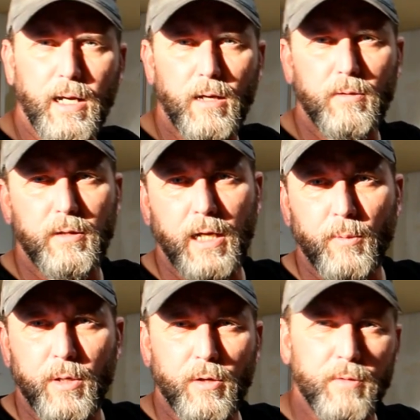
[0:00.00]
out. Now
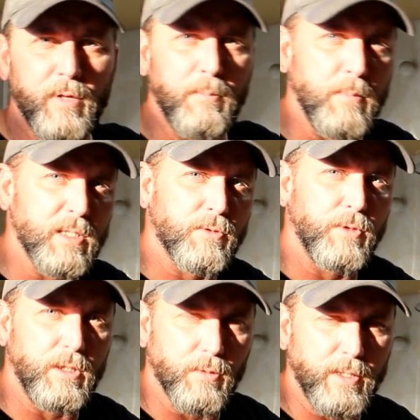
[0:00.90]
we don't have any
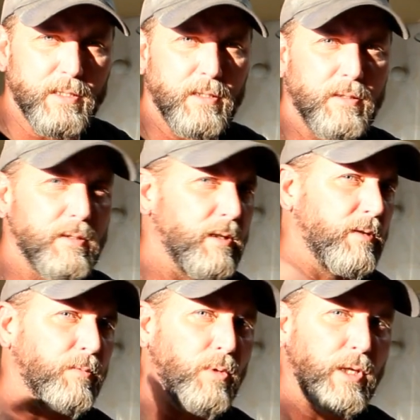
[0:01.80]
mystery noises
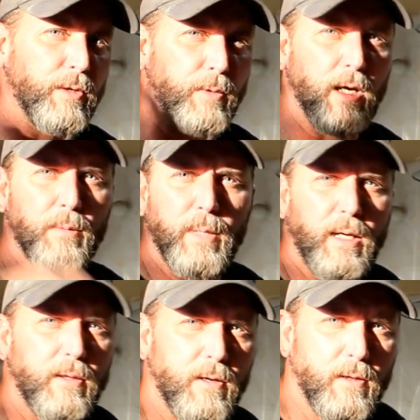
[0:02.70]
rolling around
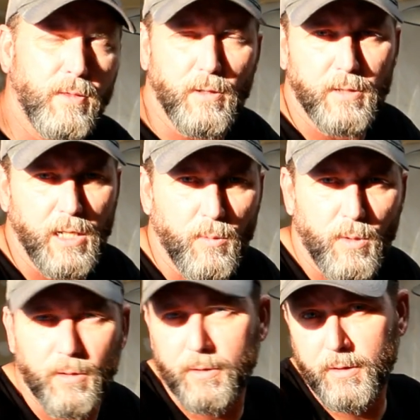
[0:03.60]
back there and thunking
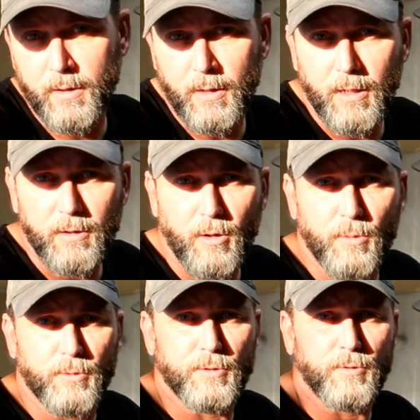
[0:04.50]
while the
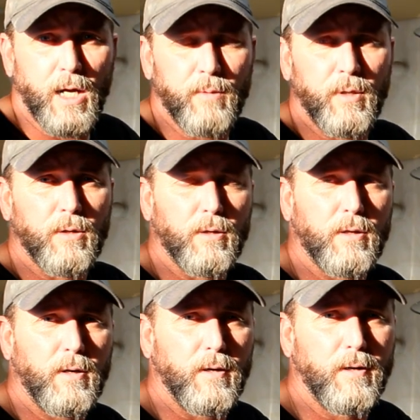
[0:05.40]
owner's driving her
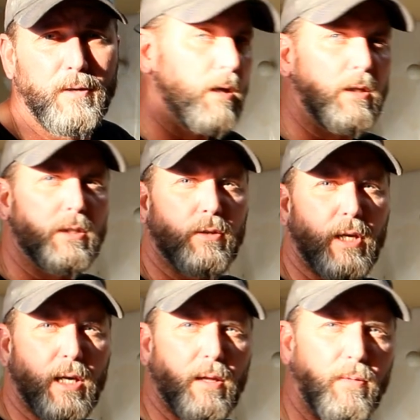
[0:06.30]
car. So
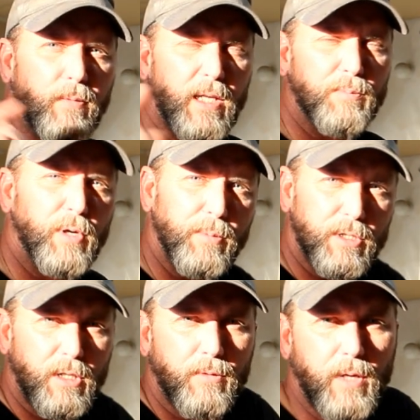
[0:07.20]
yeah, that's pretty
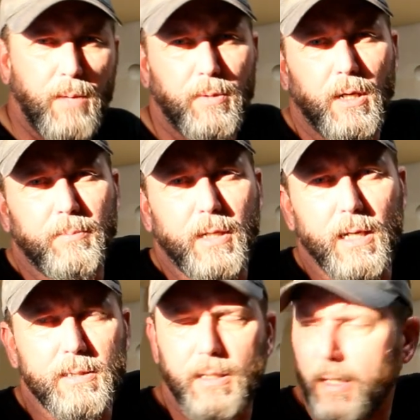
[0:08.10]
much going to wrap it up, guys.